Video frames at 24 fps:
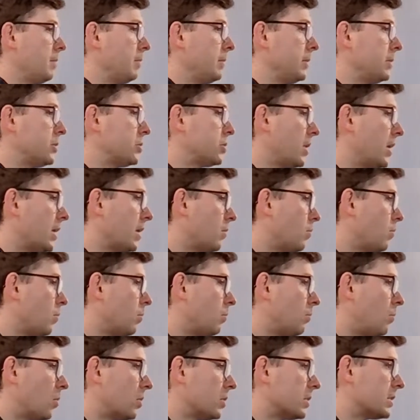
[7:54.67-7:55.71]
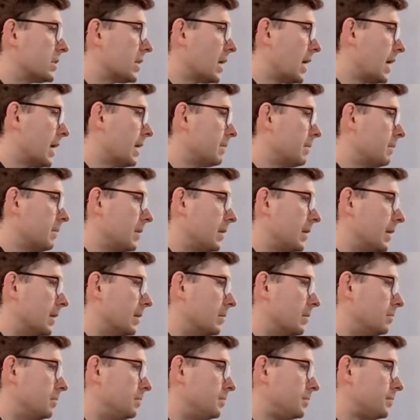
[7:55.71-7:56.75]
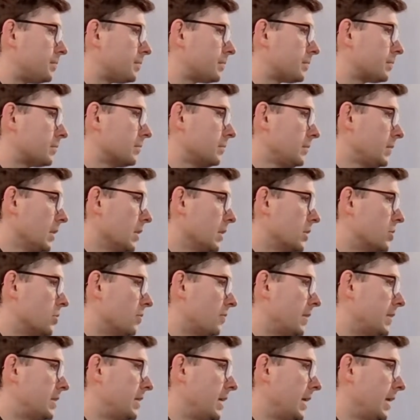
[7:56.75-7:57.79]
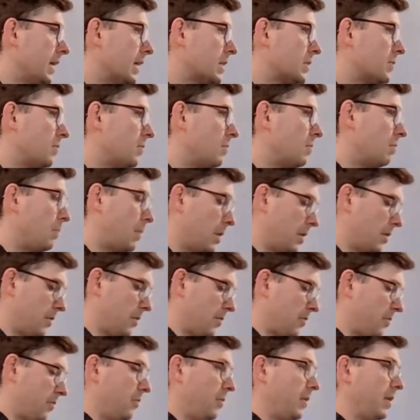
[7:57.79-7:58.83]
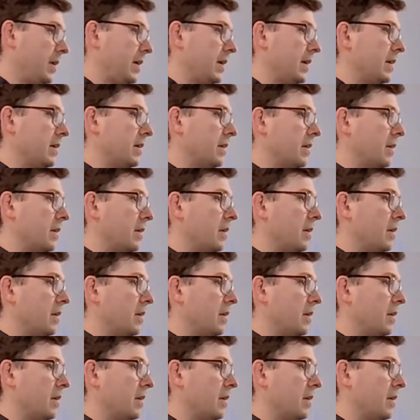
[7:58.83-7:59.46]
Let me try that one more time here. So if I take this from bar 3,